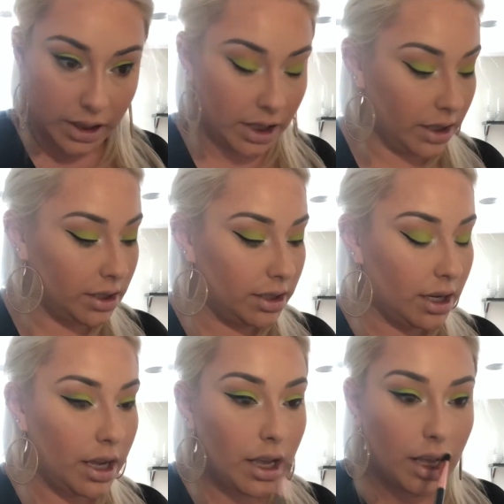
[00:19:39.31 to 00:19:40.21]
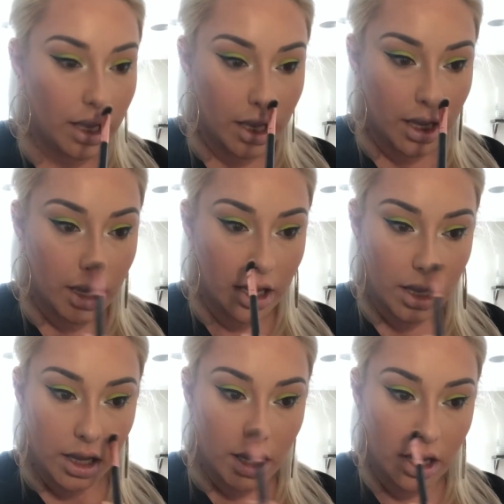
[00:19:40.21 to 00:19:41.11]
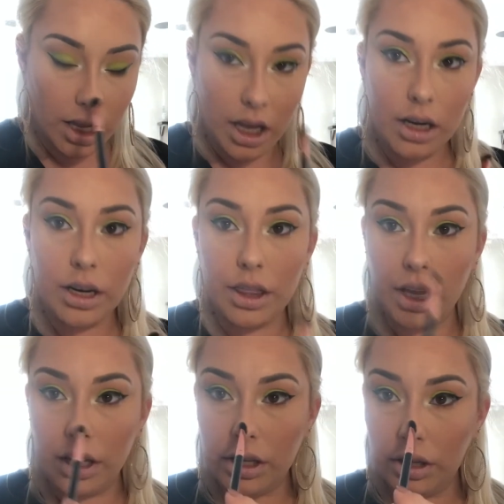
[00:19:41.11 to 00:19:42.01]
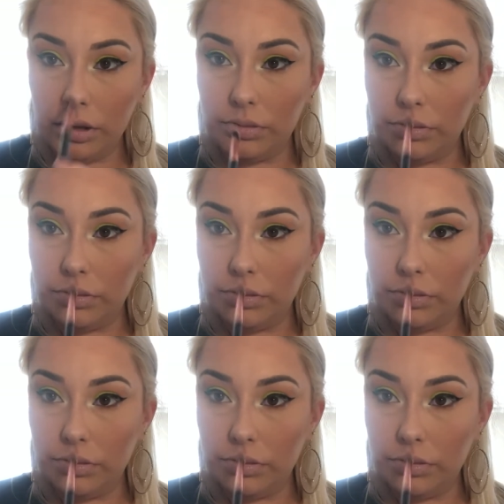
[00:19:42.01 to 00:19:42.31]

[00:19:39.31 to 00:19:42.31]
please. And thank you.